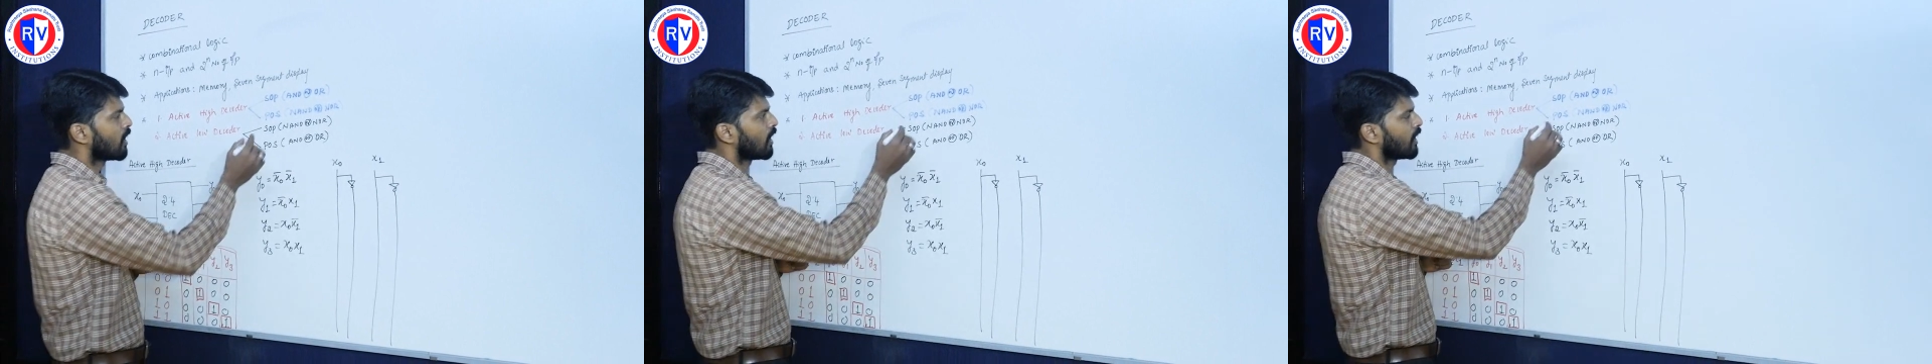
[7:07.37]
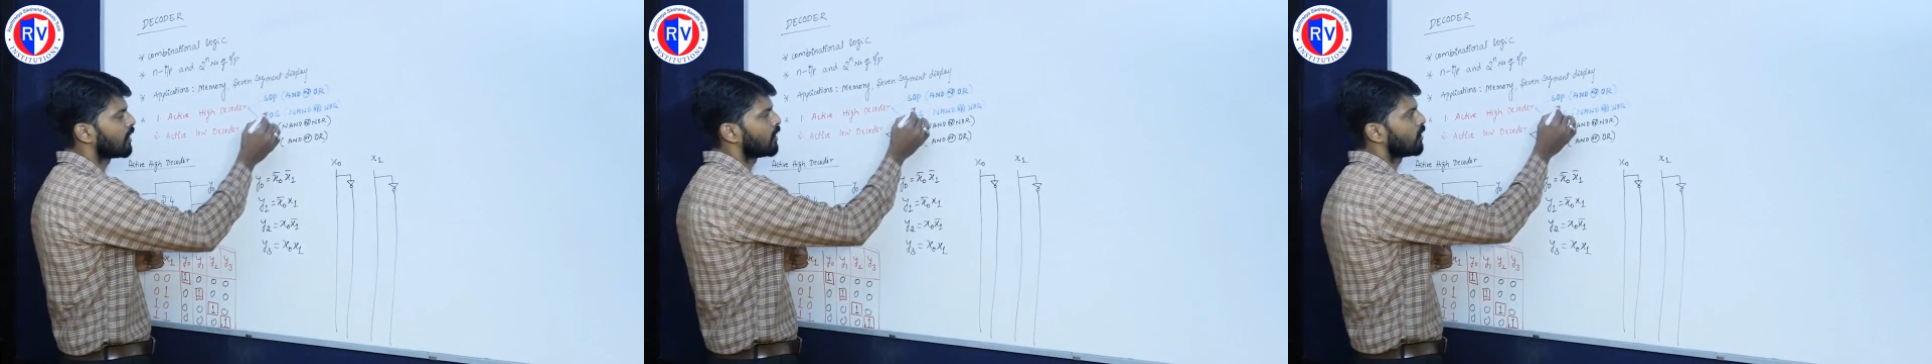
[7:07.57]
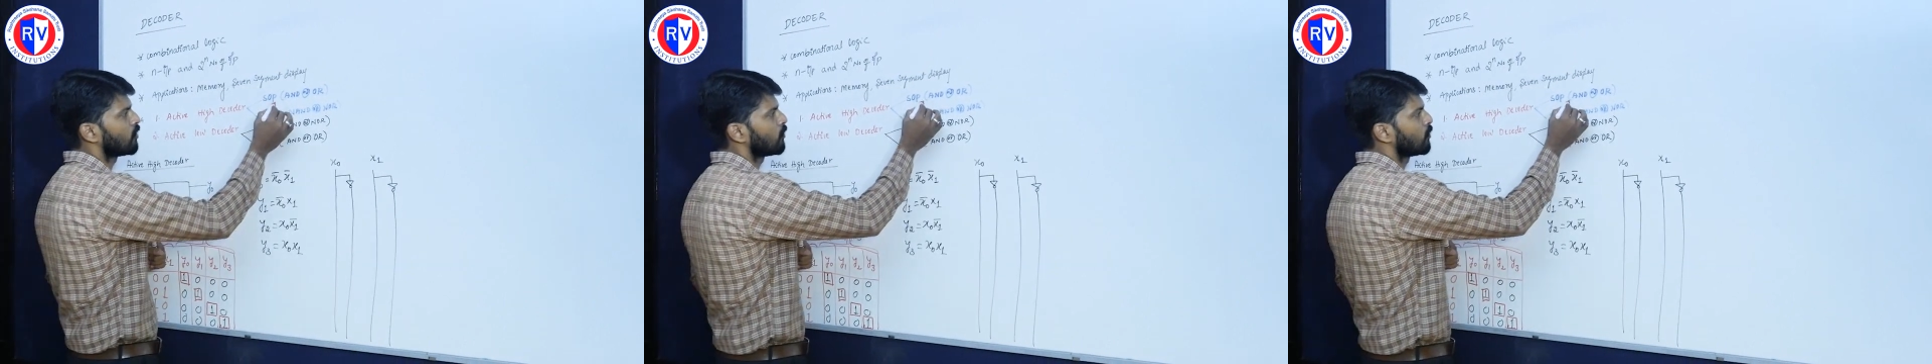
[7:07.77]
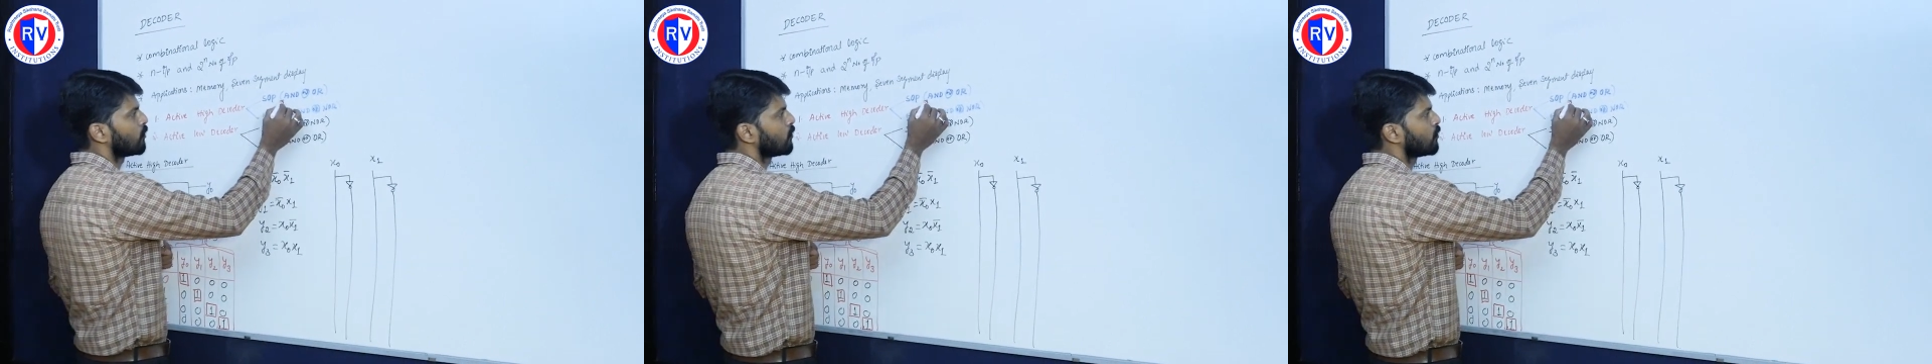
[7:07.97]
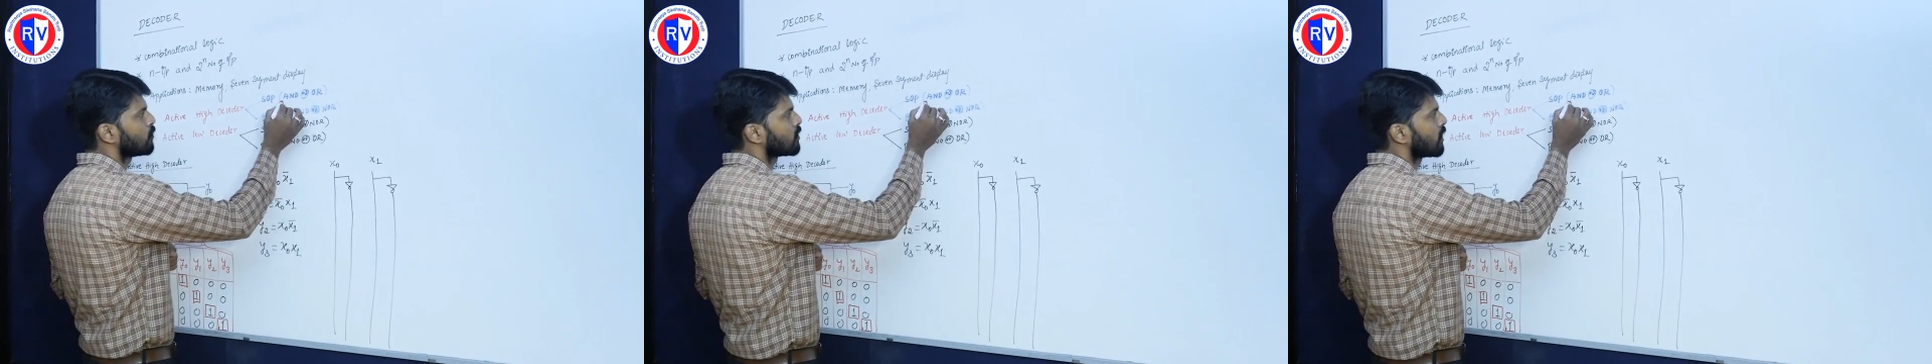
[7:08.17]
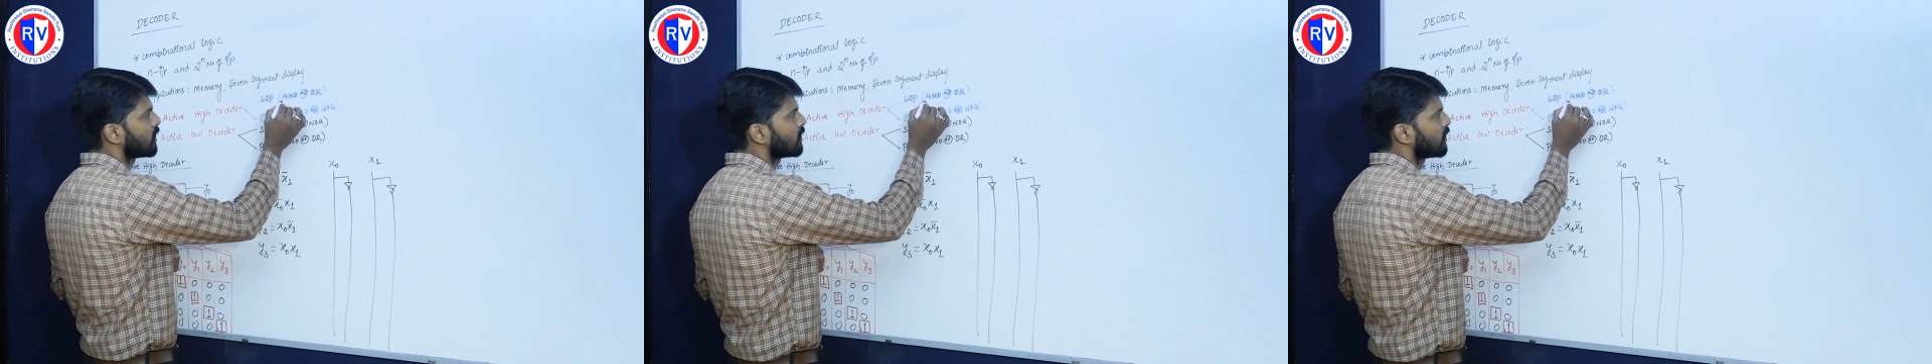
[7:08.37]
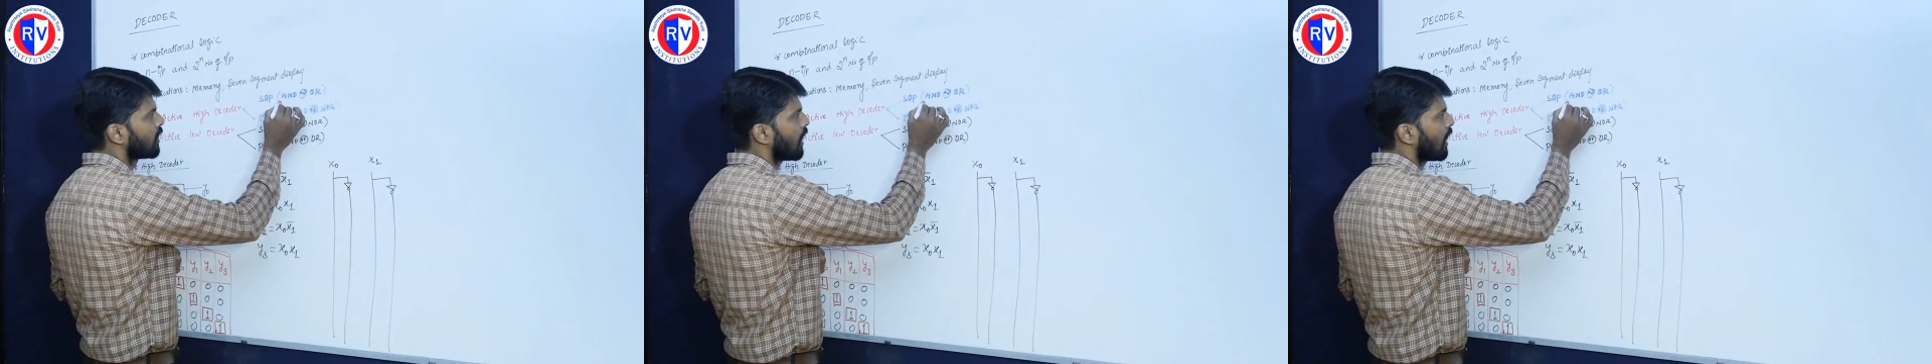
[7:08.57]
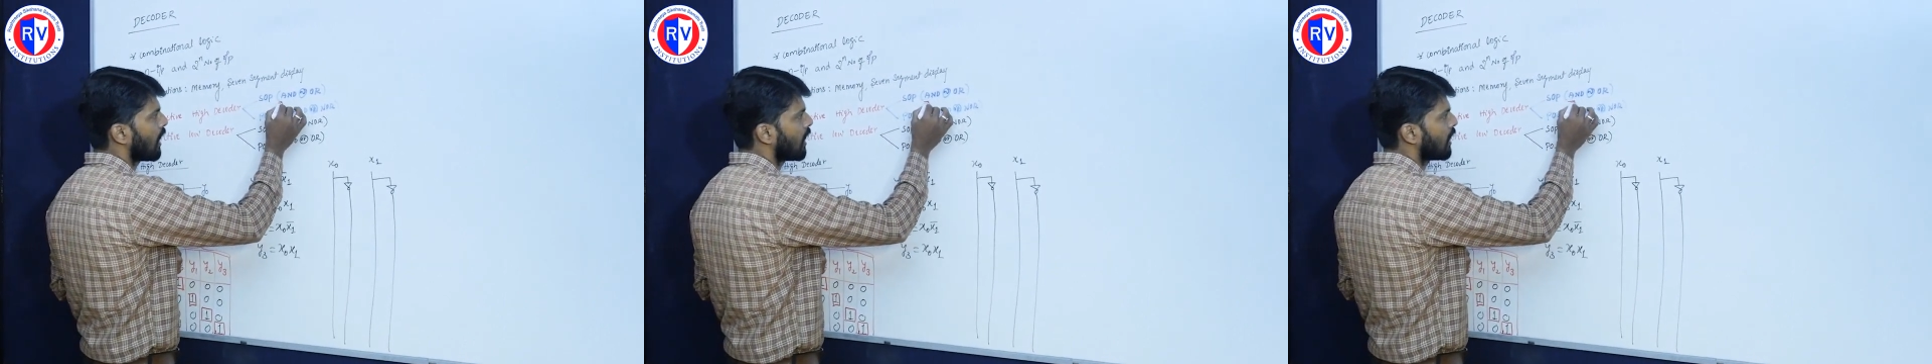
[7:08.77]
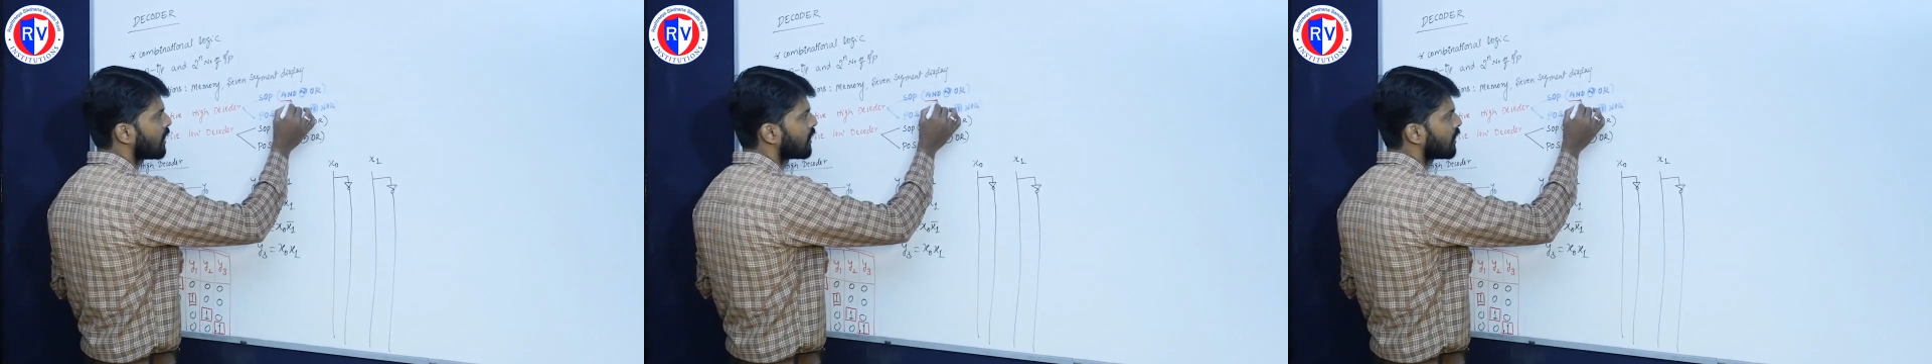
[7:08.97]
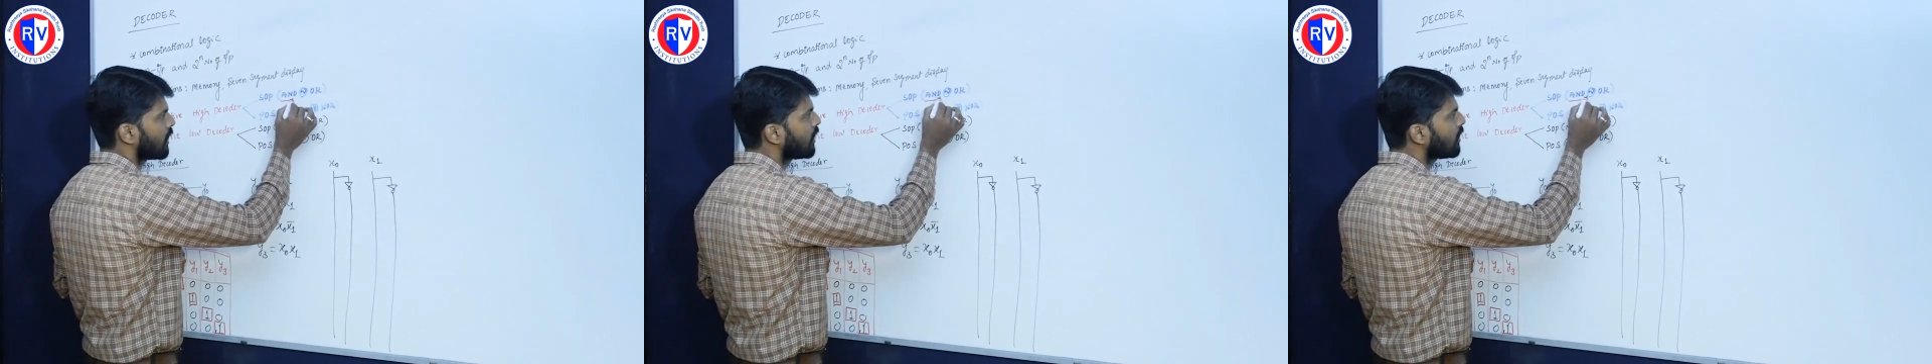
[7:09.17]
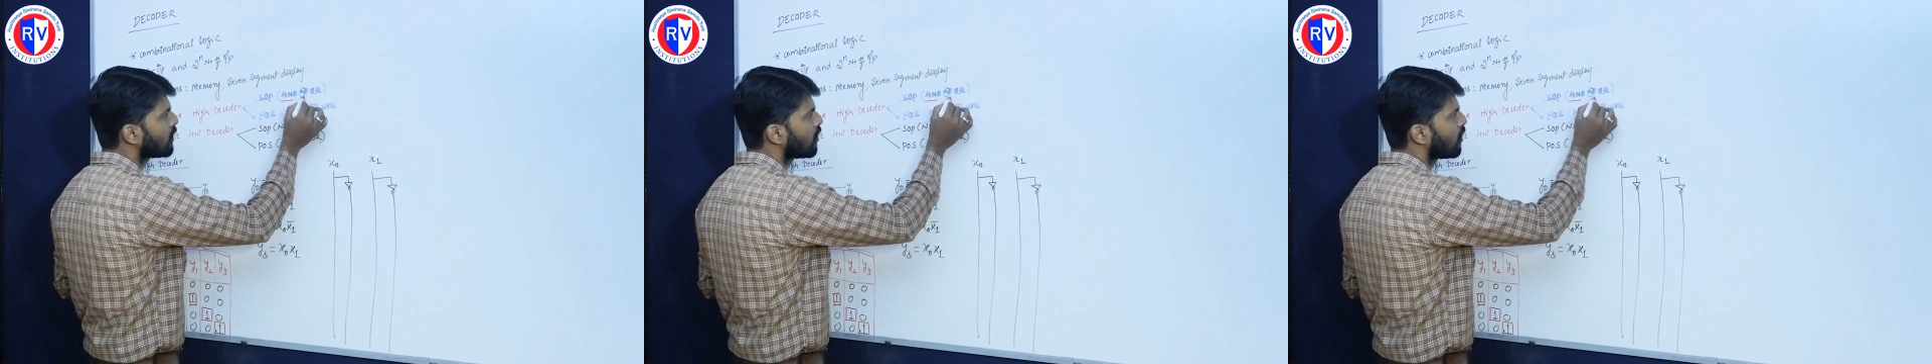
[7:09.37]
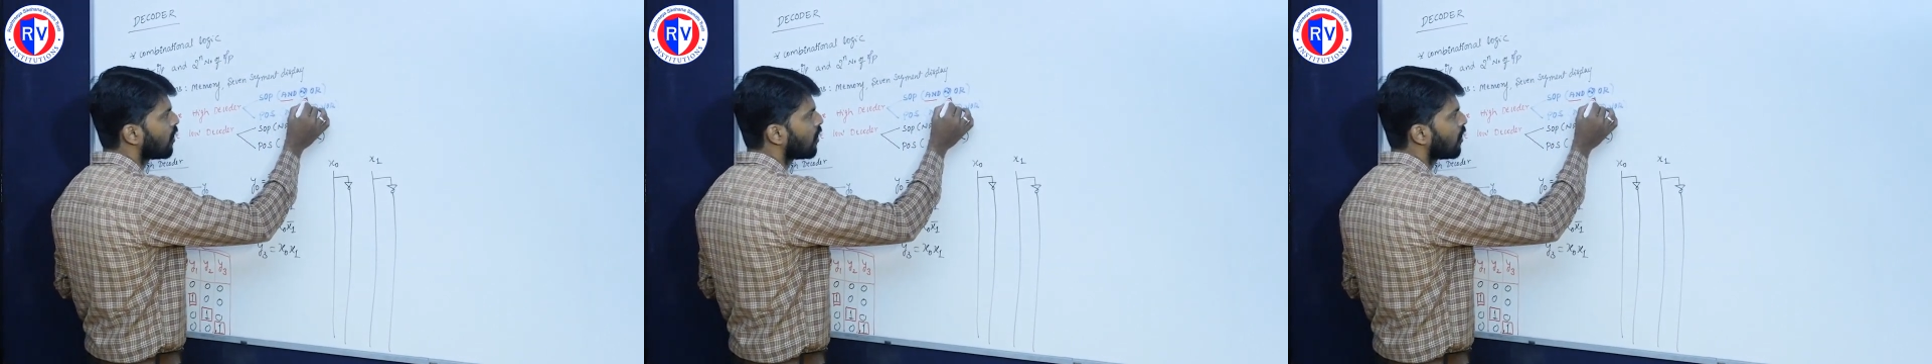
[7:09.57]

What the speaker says: I need to use either AND gate